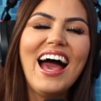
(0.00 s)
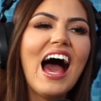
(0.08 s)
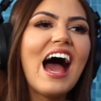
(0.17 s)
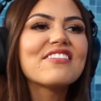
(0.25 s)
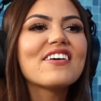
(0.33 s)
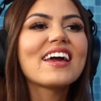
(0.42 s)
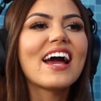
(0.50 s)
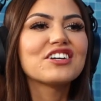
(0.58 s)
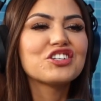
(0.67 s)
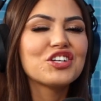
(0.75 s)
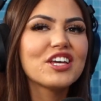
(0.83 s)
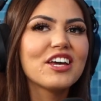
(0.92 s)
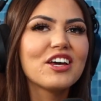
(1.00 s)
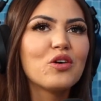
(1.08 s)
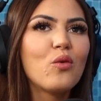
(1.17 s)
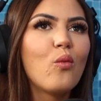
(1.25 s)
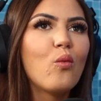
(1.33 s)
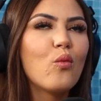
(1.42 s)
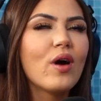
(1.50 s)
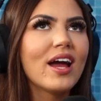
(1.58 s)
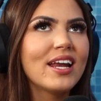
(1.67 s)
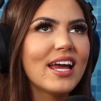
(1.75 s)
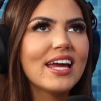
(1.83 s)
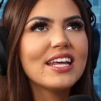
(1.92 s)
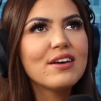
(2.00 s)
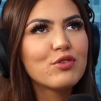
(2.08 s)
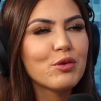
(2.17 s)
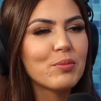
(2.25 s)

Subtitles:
I think actually, any of your